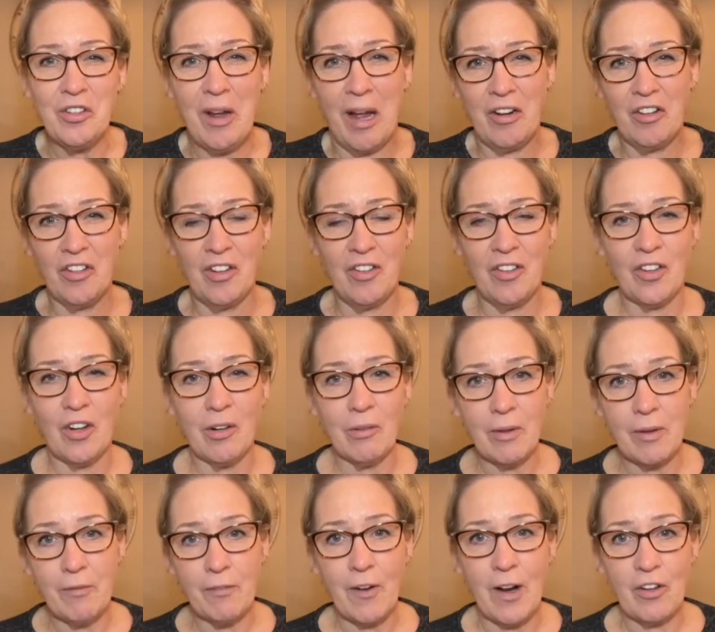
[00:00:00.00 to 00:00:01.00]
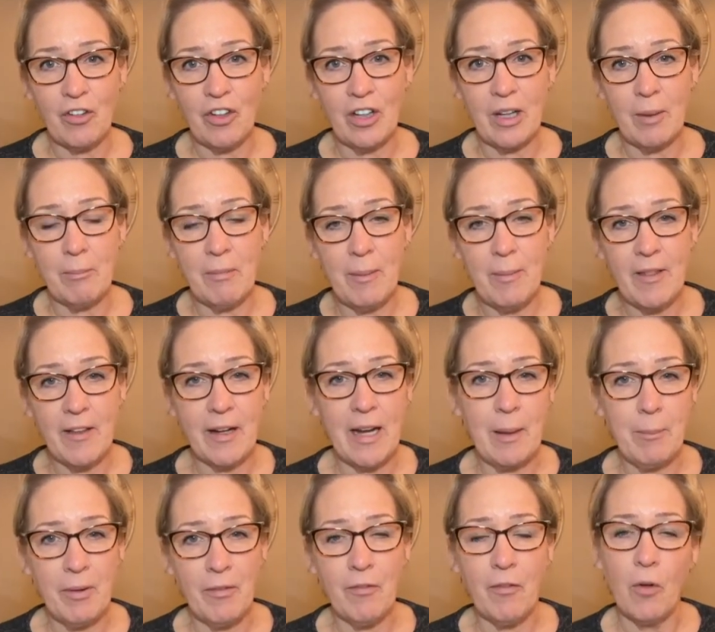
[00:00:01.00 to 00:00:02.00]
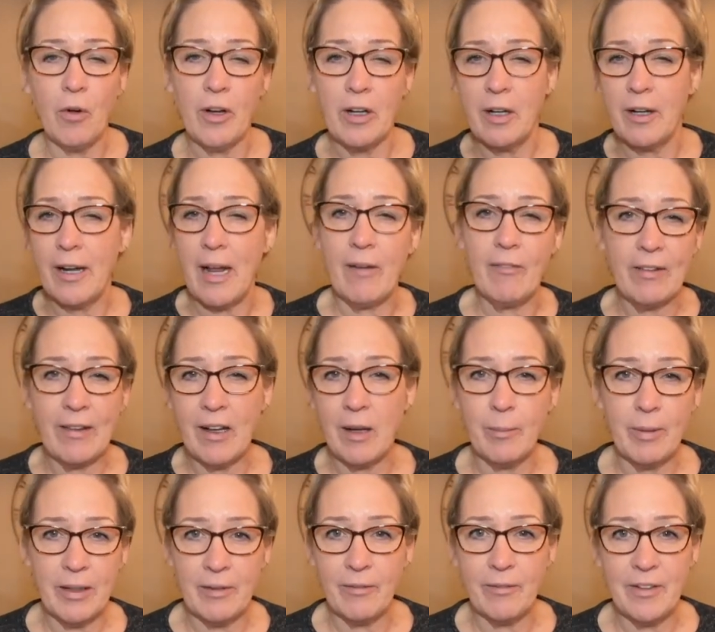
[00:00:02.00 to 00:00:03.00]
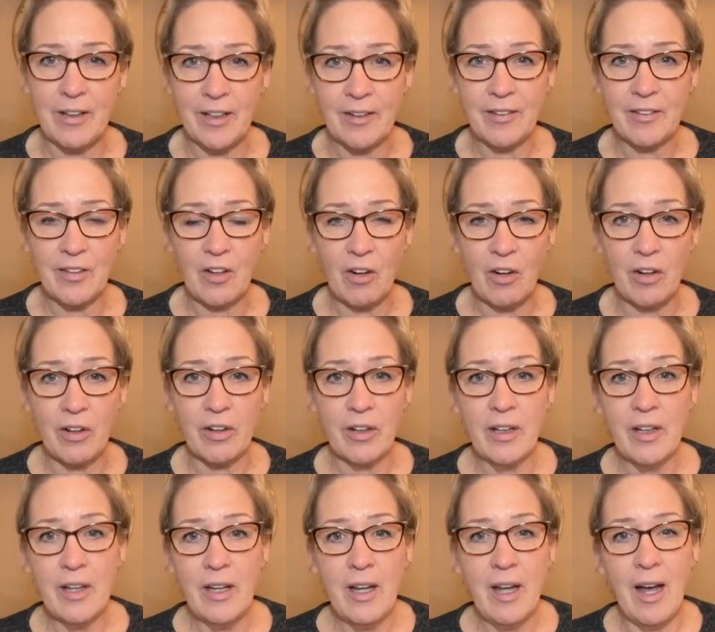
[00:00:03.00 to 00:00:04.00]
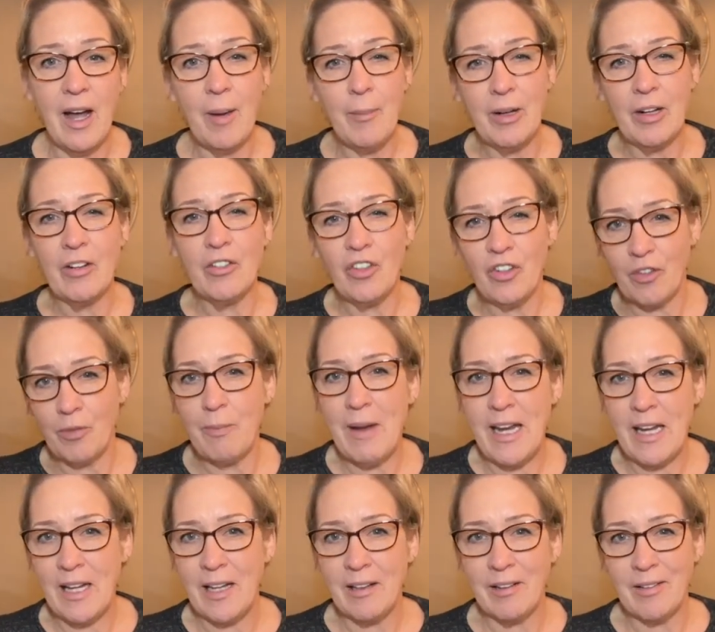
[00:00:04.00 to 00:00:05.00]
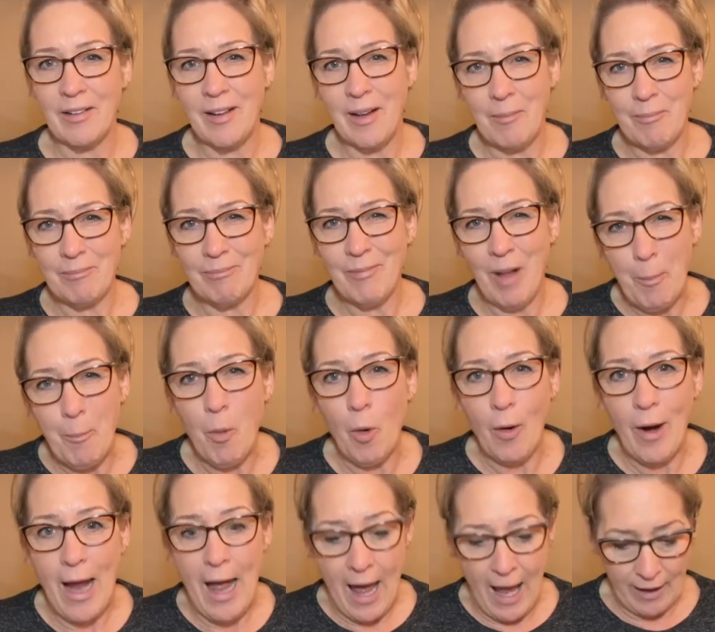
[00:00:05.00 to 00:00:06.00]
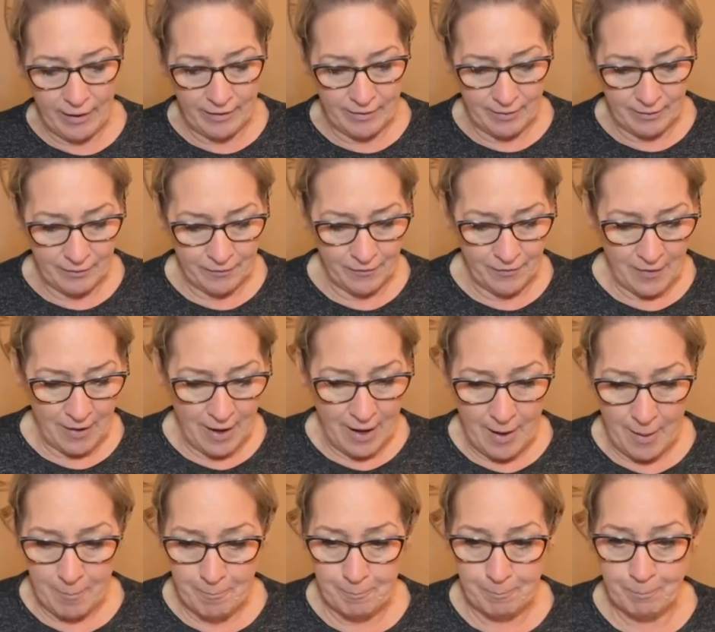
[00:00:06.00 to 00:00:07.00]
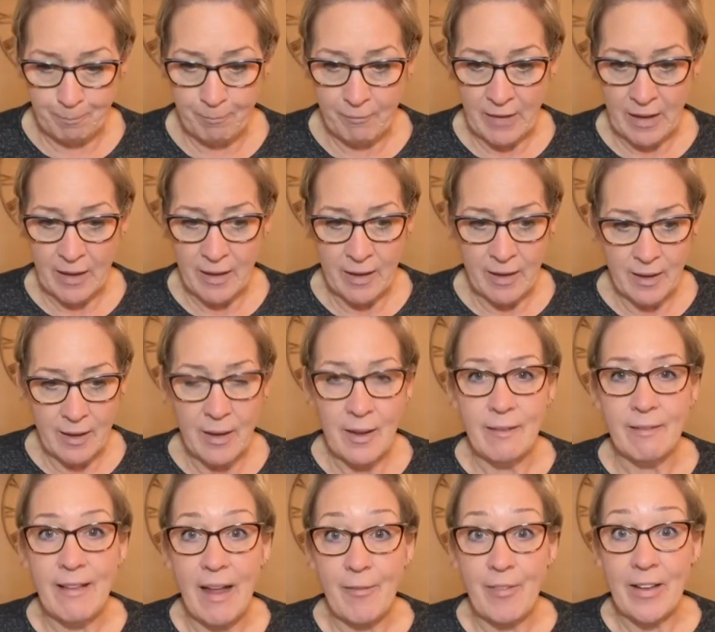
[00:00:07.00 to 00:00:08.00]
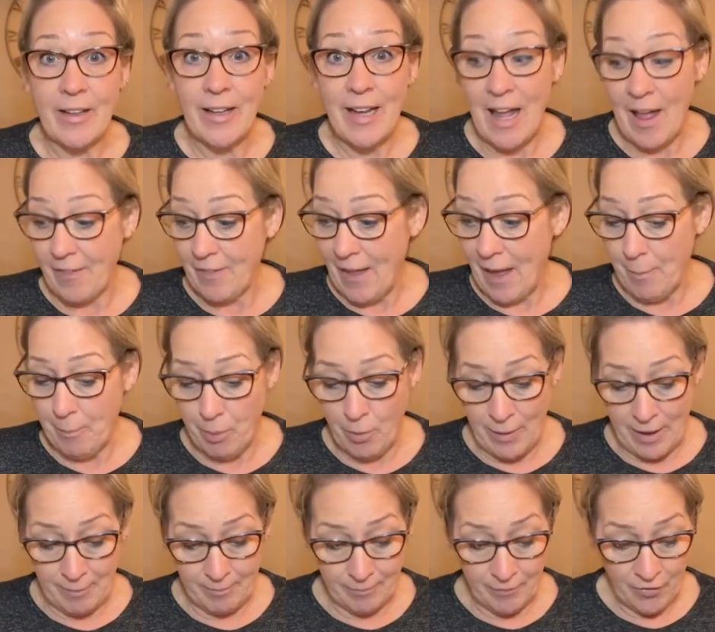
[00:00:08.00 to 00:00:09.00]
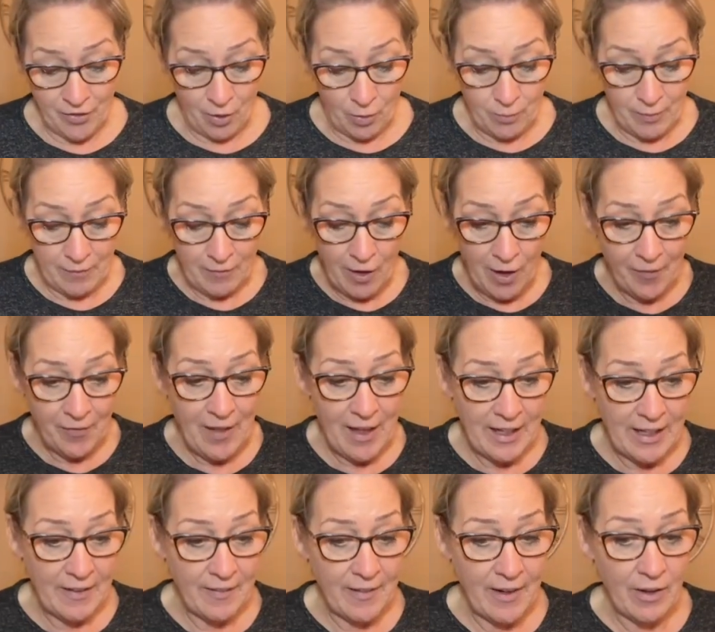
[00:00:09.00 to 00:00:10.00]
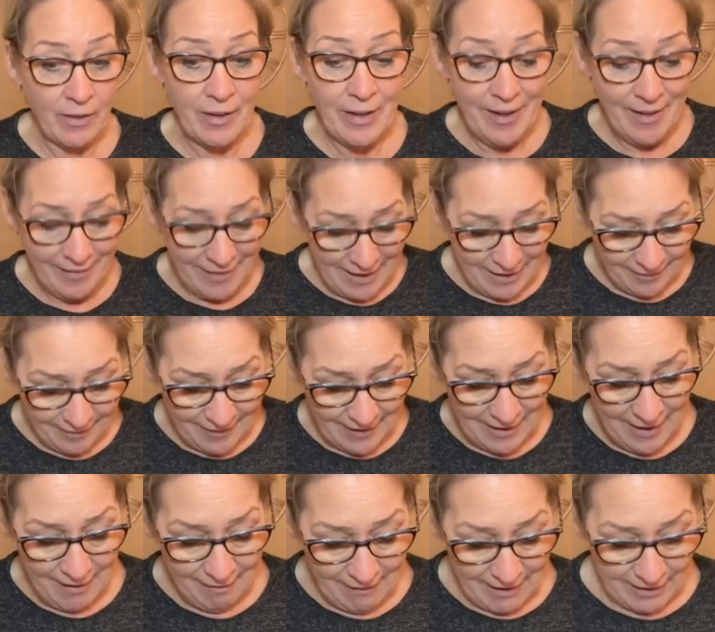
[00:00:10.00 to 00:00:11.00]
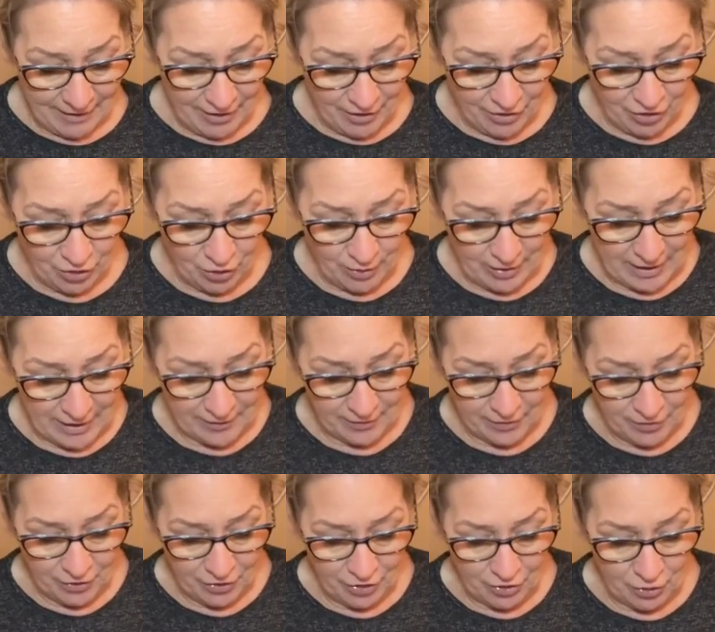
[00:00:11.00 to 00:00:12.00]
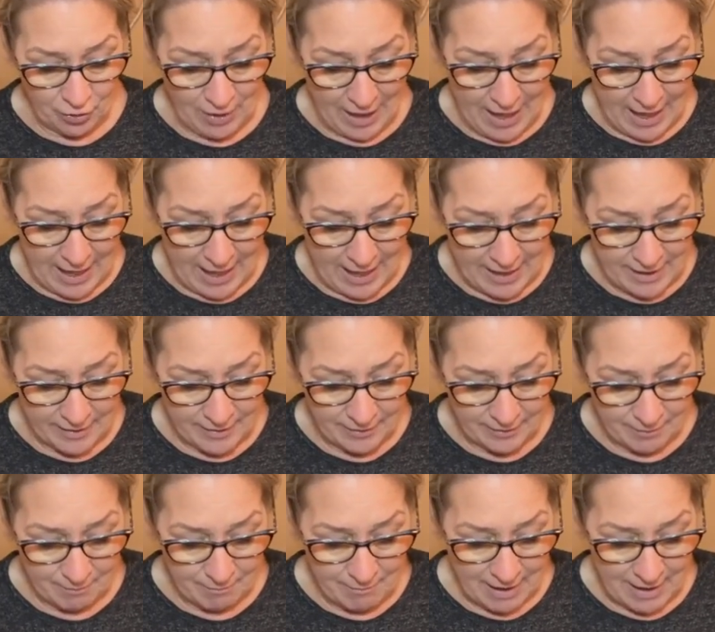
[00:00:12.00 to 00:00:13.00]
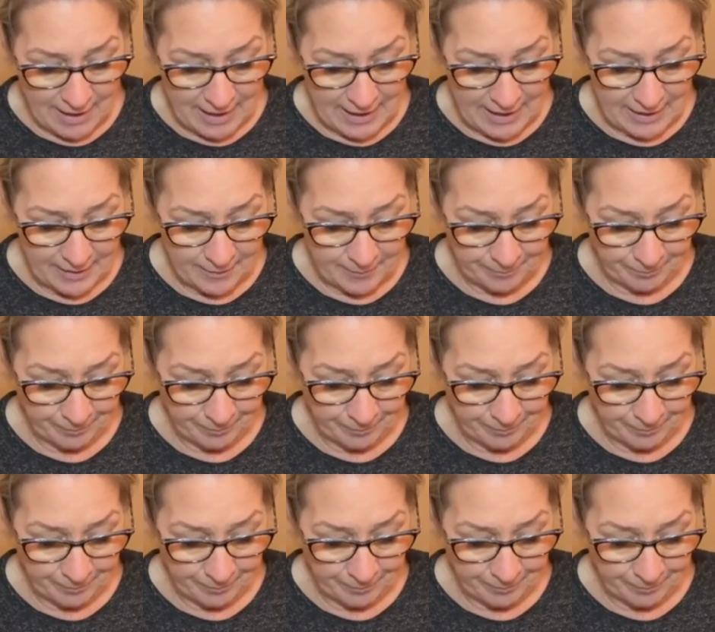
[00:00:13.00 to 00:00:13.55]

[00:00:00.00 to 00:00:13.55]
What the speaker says: actually start refreshing it maybe the night before. You can have a little bit of discard. It'll just make it a more active leaven at that point. So we've got that in there. Next thing I like to do is to add my